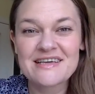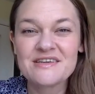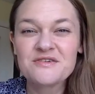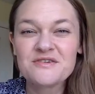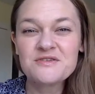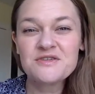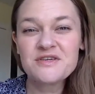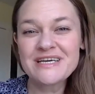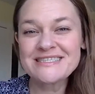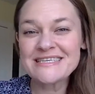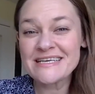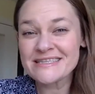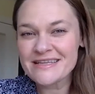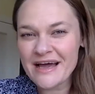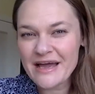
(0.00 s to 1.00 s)
I told you guys
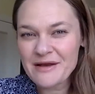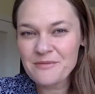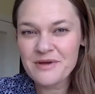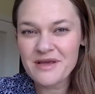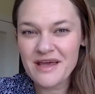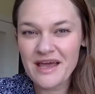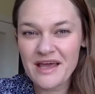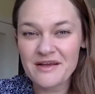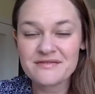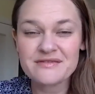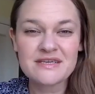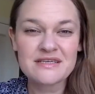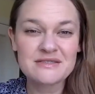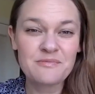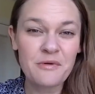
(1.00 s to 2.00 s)
that light behaves
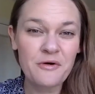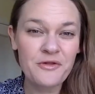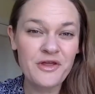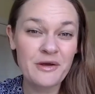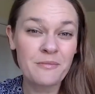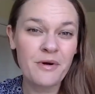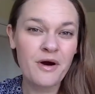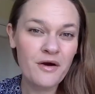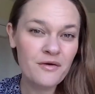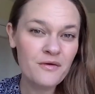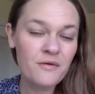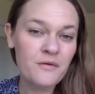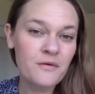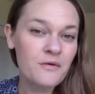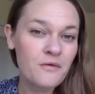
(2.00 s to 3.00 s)
as both a
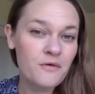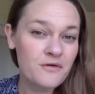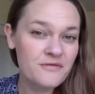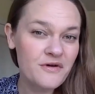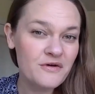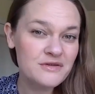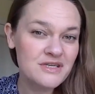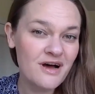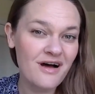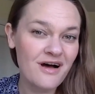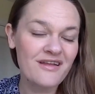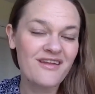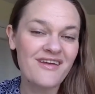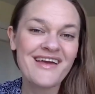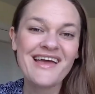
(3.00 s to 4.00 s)
particle or
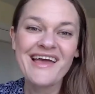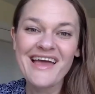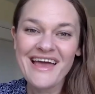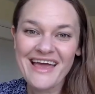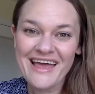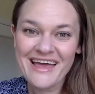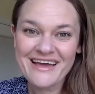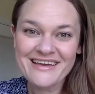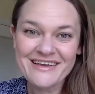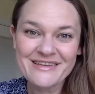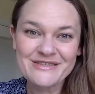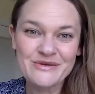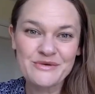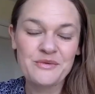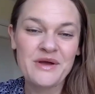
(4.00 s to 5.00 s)
photon and
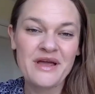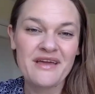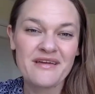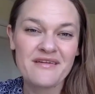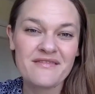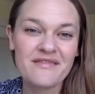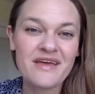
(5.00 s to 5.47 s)
as a wave.